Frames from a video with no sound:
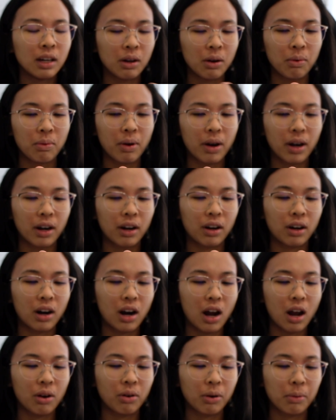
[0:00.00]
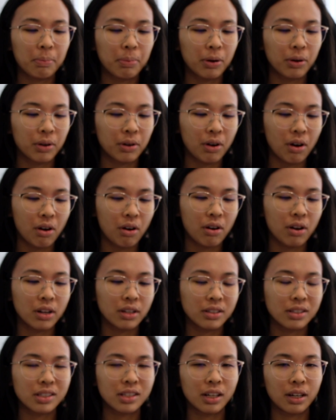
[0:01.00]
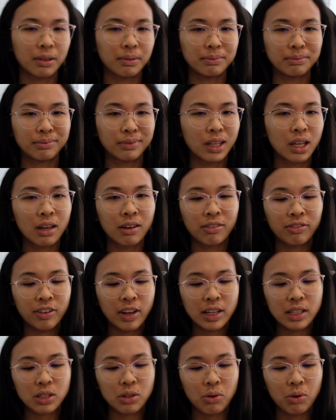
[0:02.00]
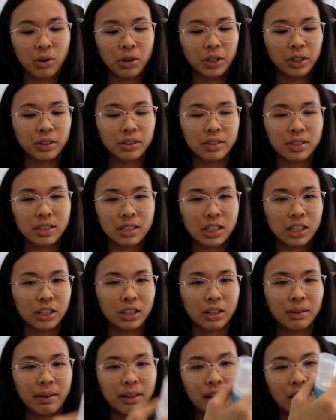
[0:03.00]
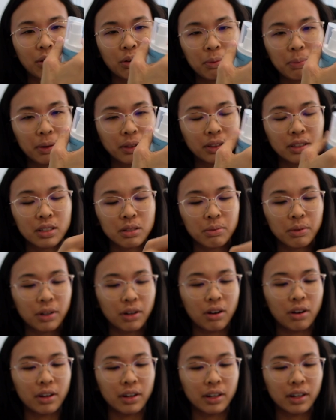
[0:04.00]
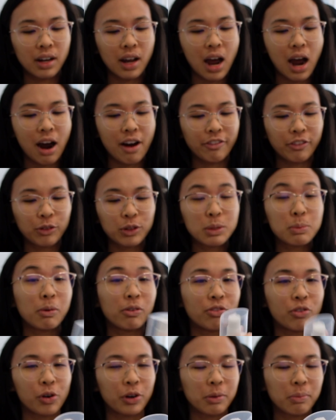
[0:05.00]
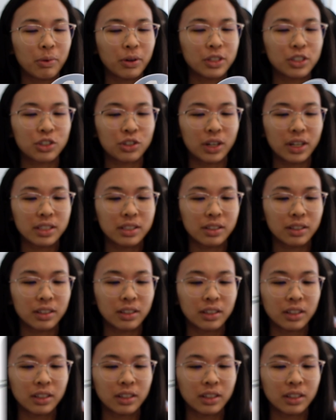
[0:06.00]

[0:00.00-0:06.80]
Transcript: where I would put on some face oil, serum, and I would put this one on afterwards before the moisturizer.